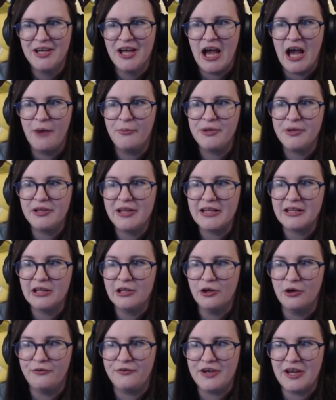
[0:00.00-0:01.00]
Uh, will you link the
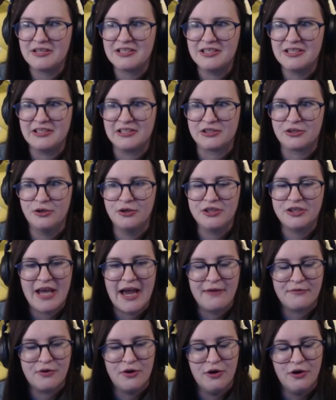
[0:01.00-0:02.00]
lore videos in the Discord? Yeah,
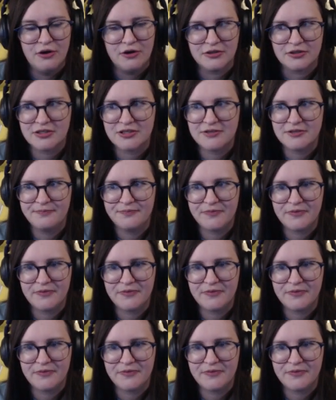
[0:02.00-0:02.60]
of course.